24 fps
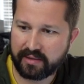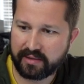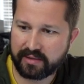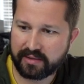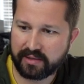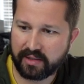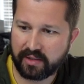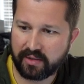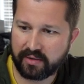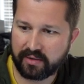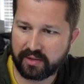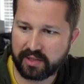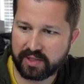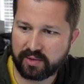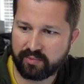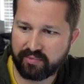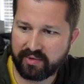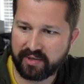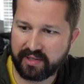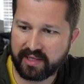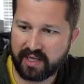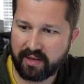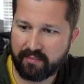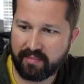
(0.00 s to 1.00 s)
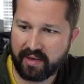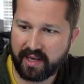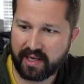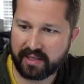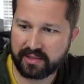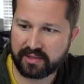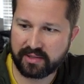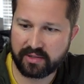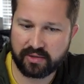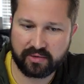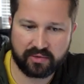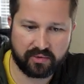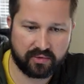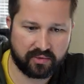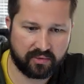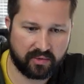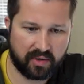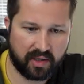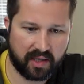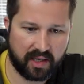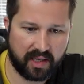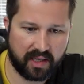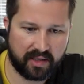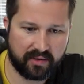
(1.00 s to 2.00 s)
So let's bring that back to
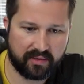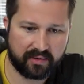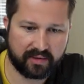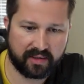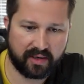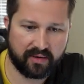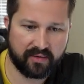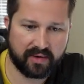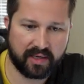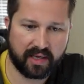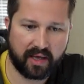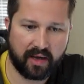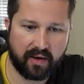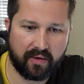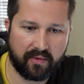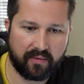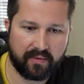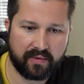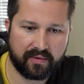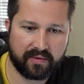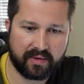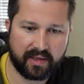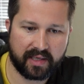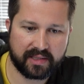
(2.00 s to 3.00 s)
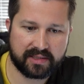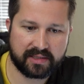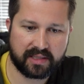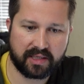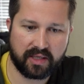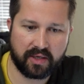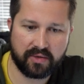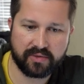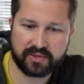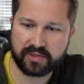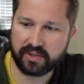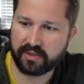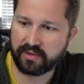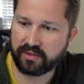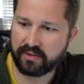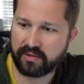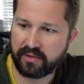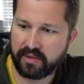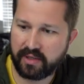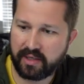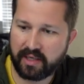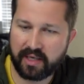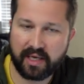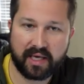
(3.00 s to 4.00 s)
100. There we go. That's closer,
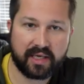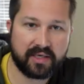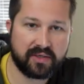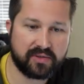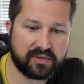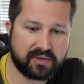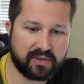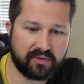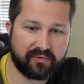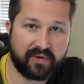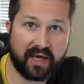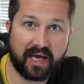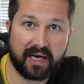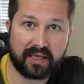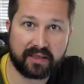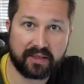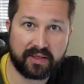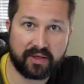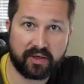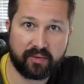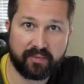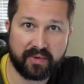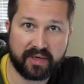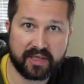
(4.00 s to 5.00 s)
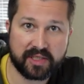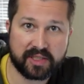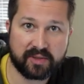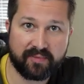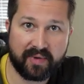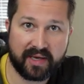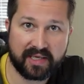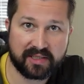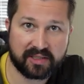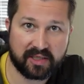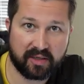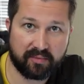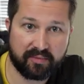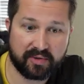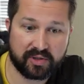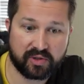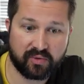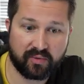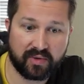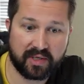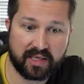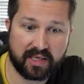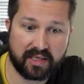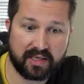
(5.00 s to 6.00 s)
and you still got a little bit of space there
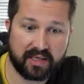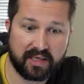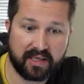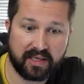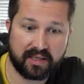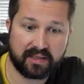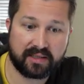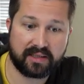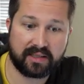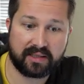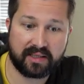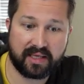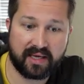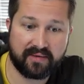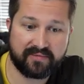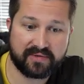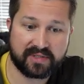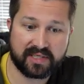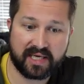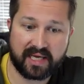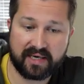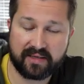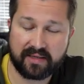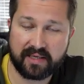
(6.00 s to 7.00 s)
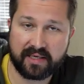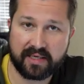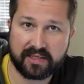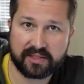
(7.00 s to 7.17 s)
between the left side of the